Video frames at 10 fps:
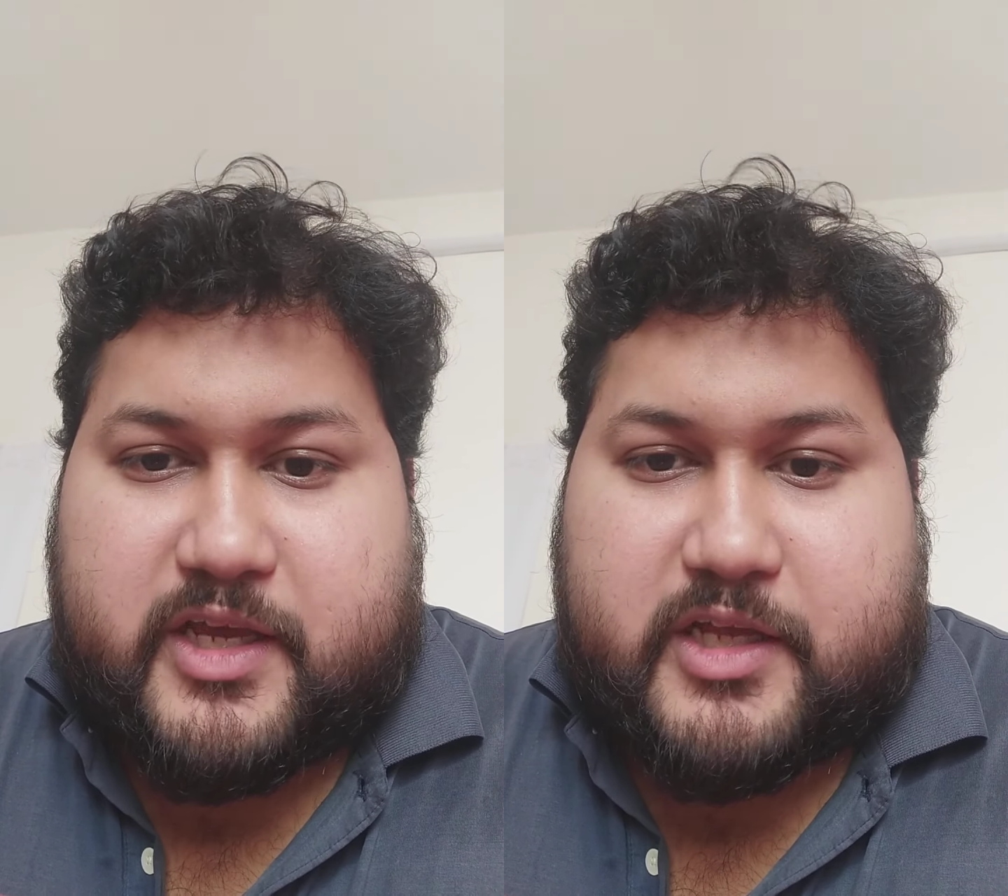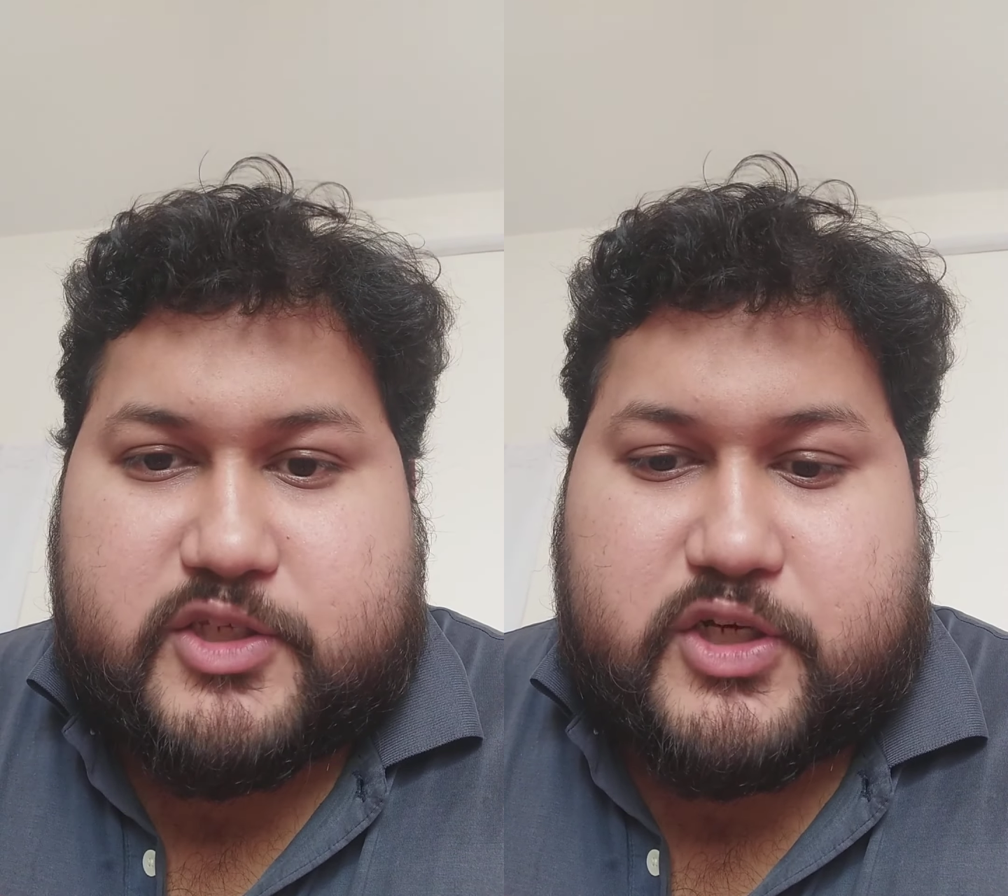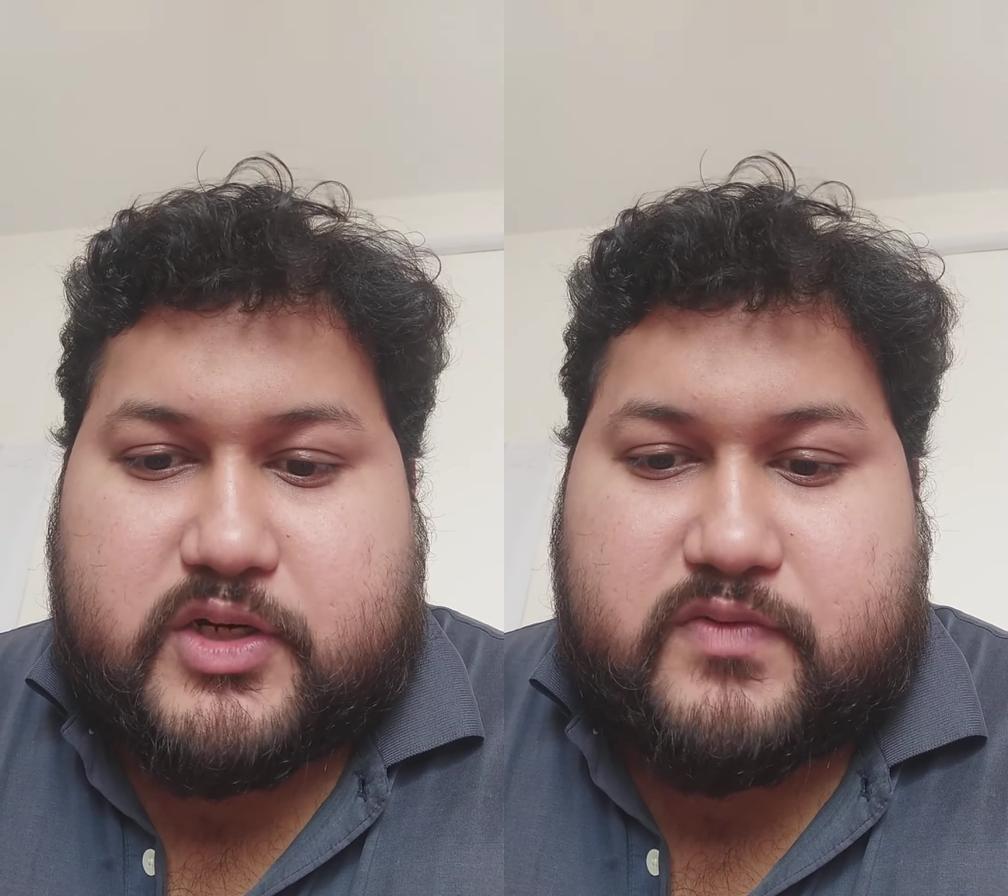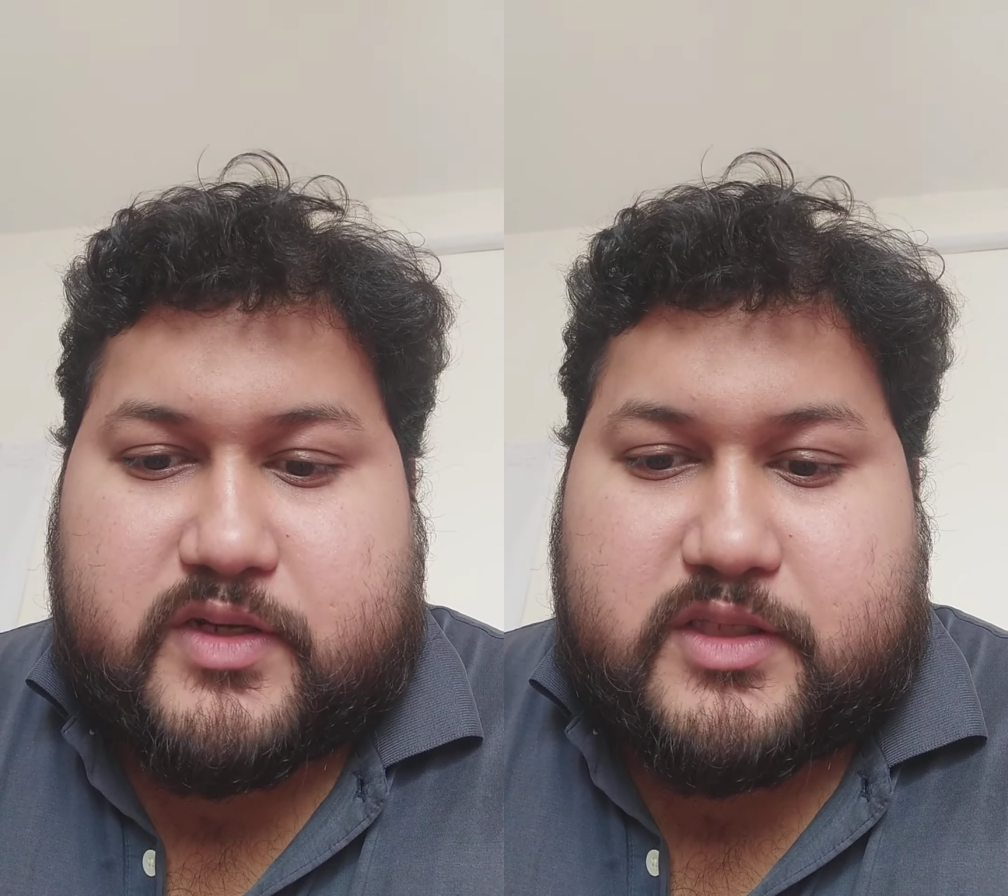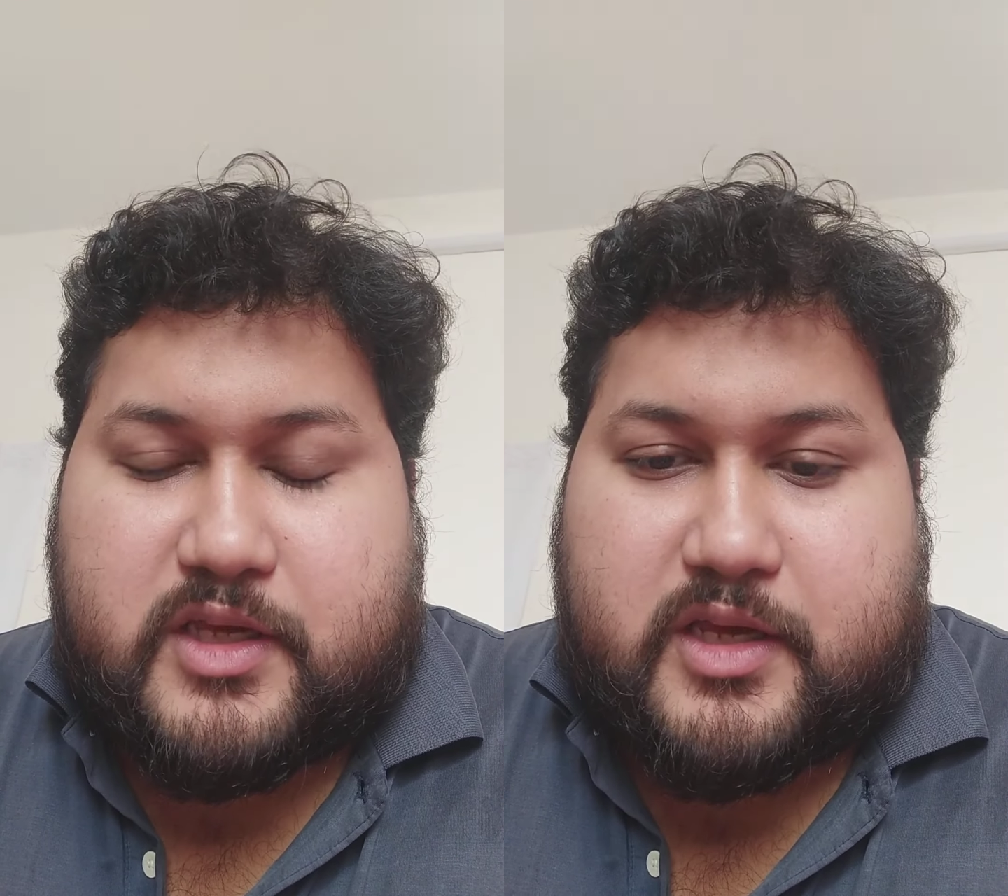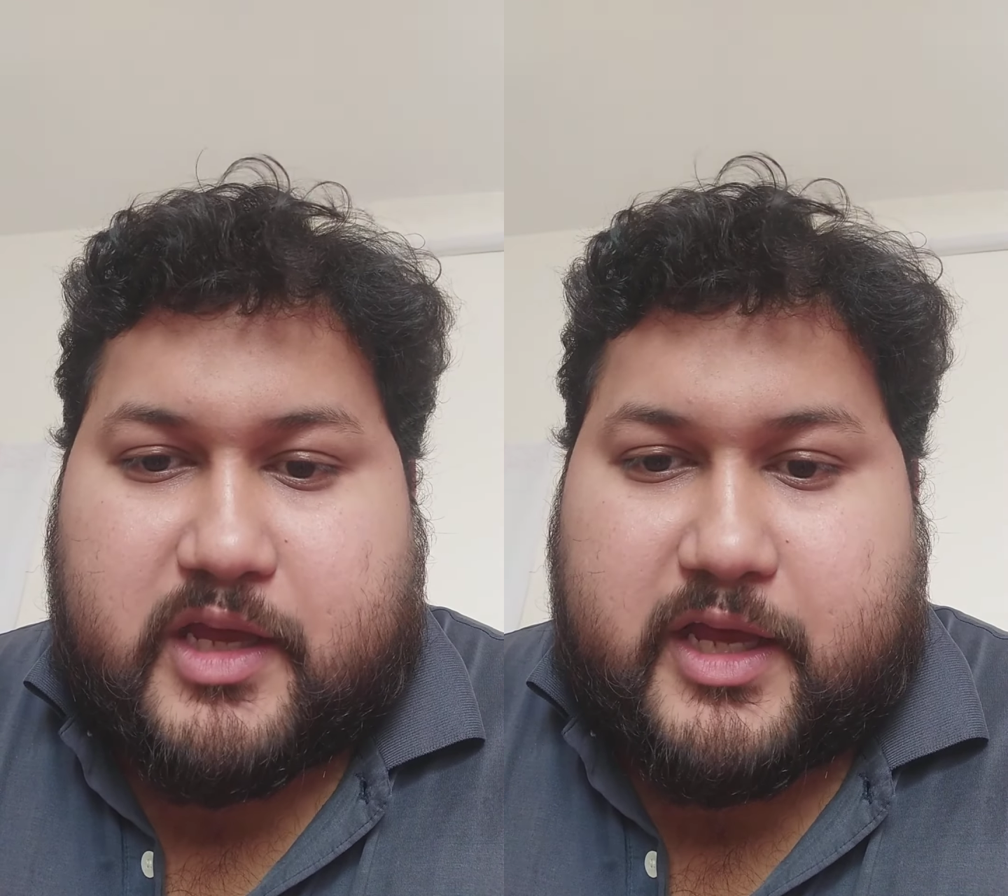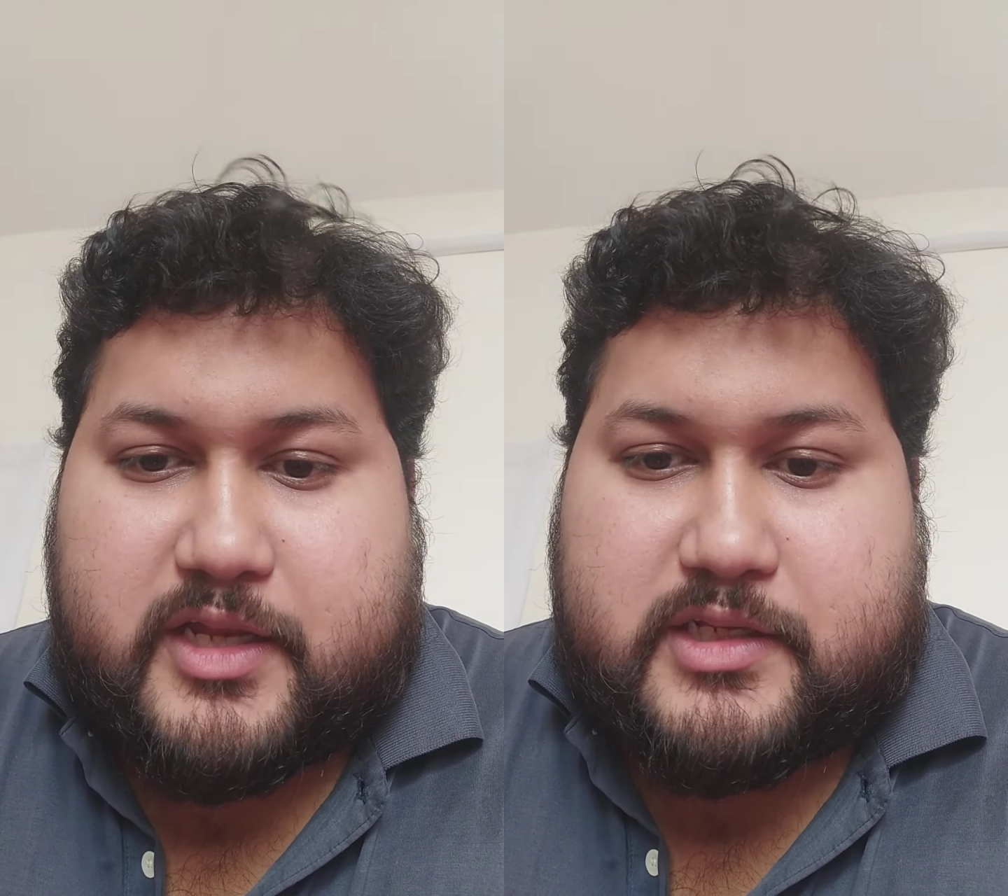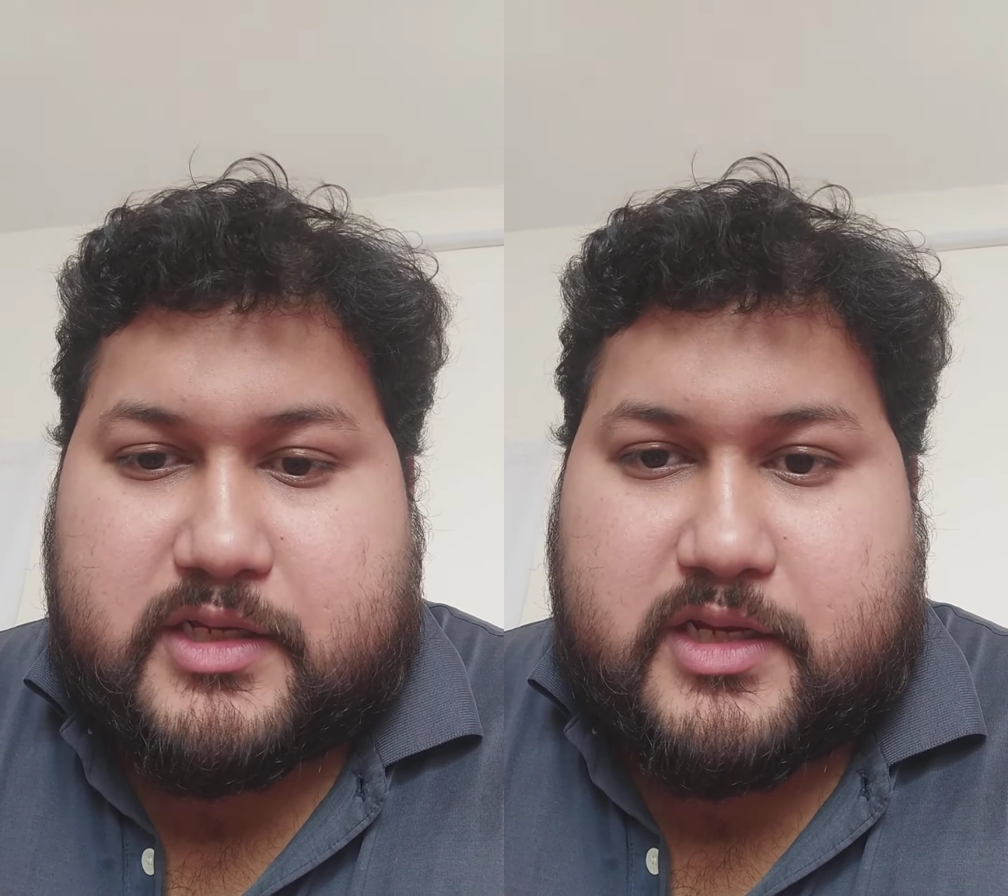Ayan Chakravarti
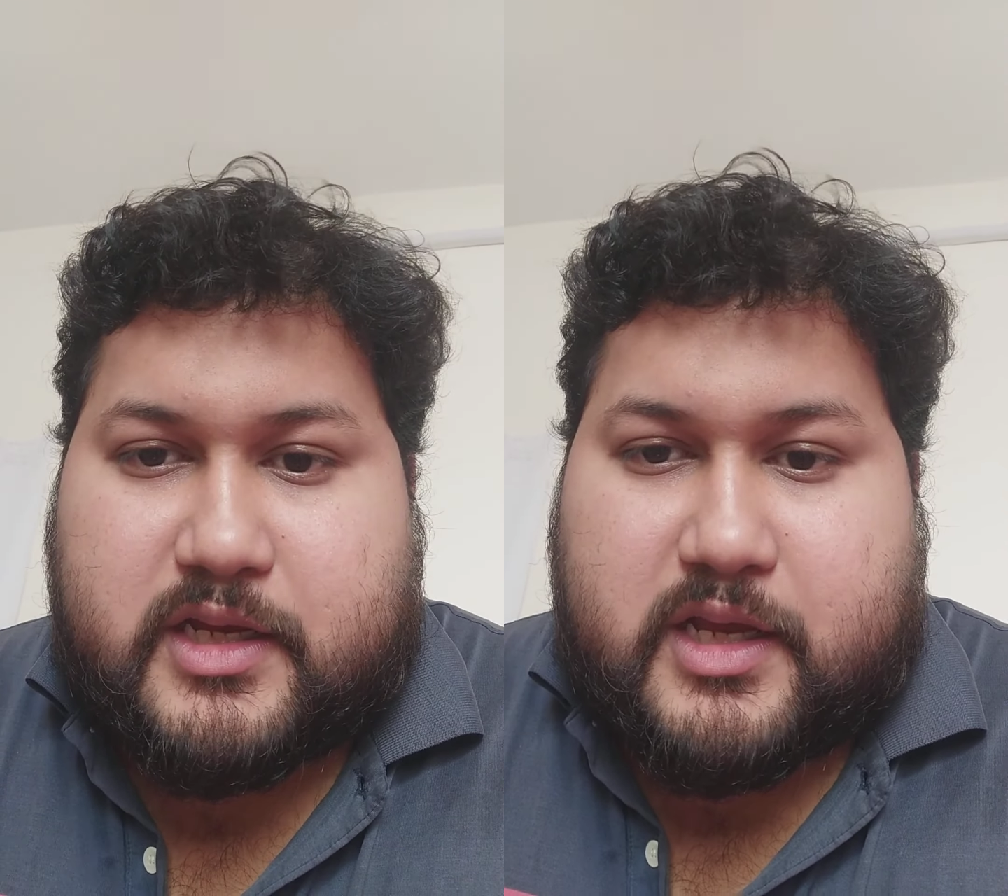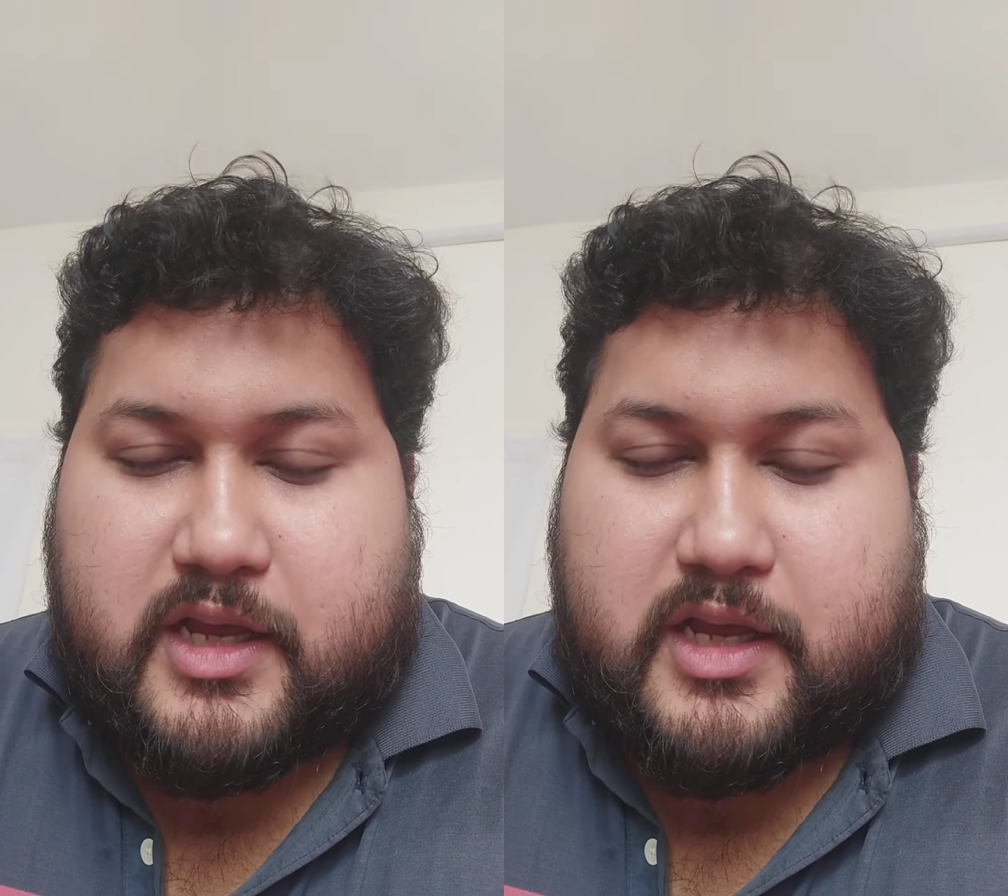and